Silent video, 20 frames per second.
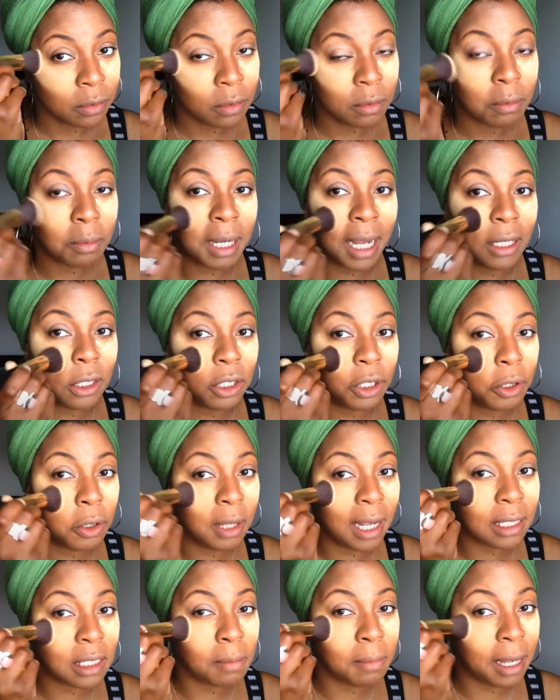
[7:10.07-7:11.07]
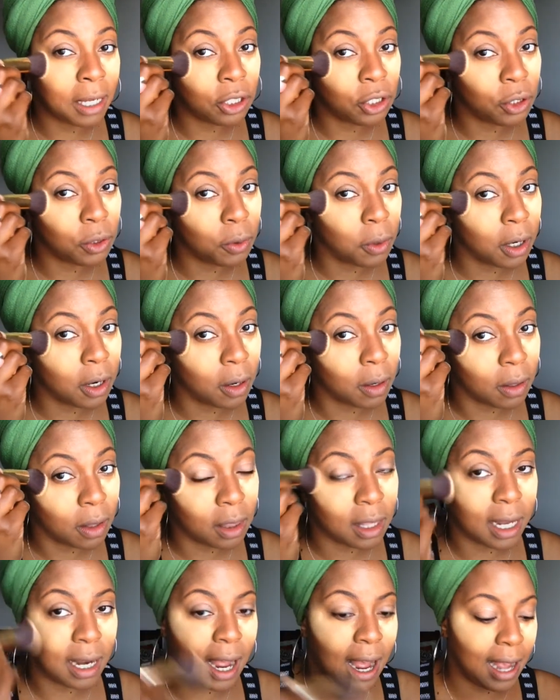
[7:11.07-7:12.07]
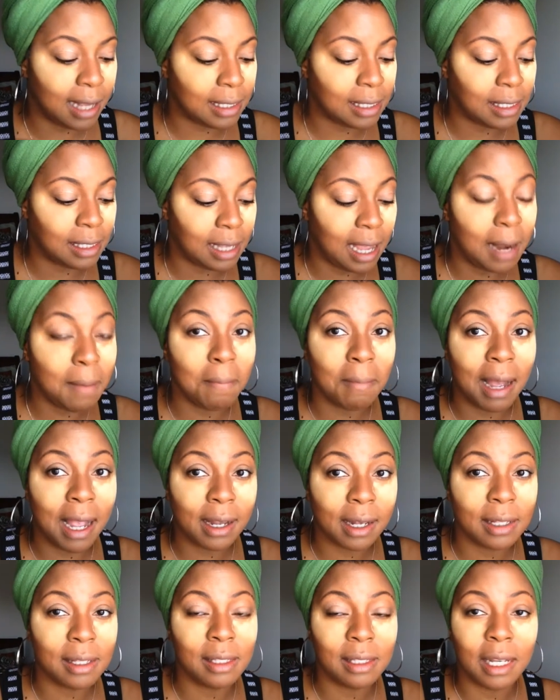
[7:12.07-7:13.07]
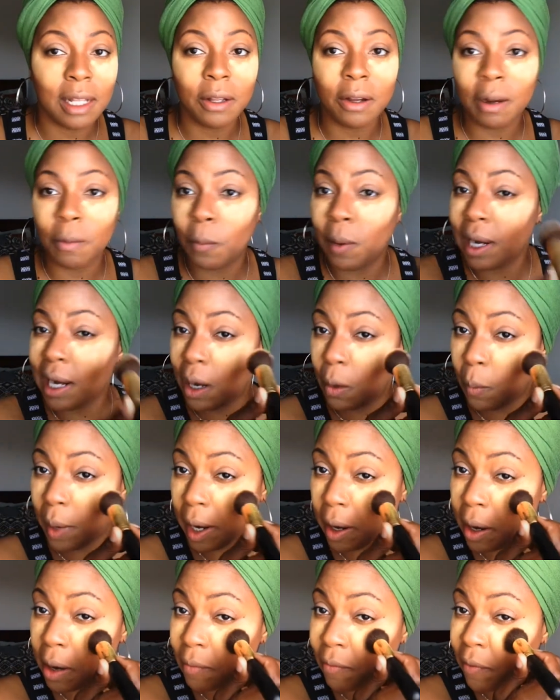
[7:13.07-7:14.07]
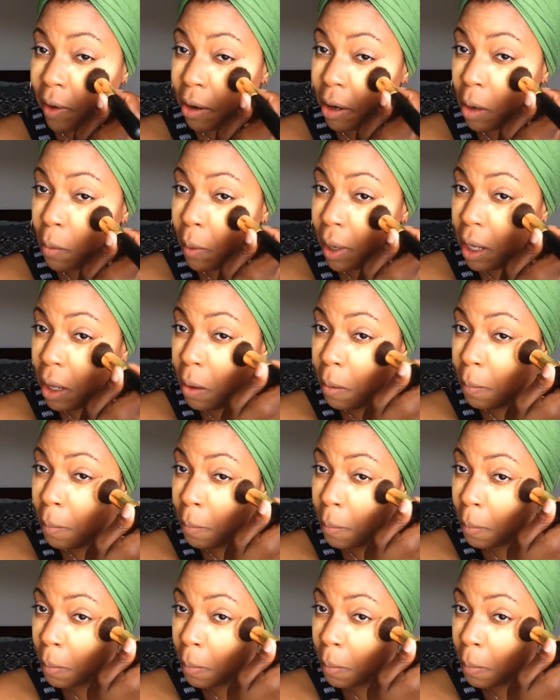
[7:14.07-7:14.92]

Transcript: but I do like to make sure that I set my concealer when I wear it very well.